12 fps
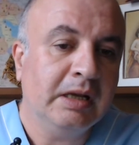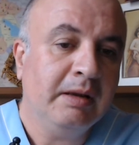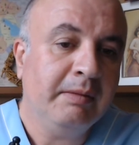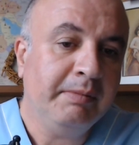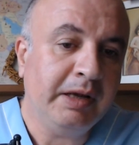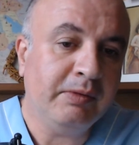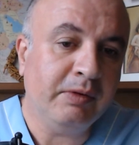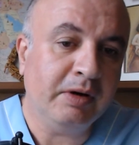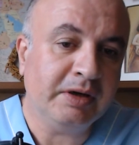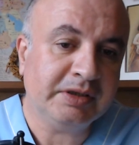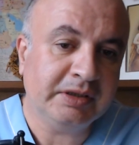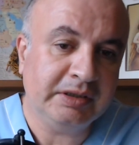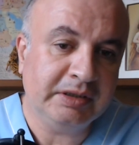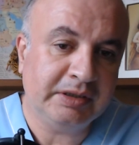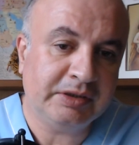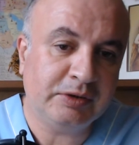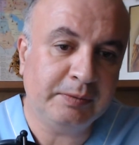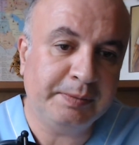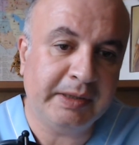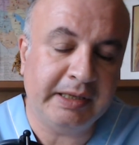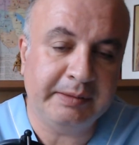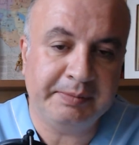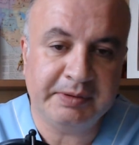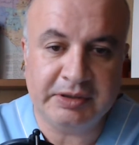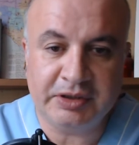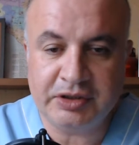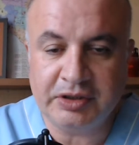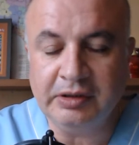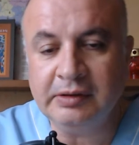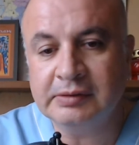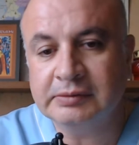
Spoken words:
May worsen in the supine position.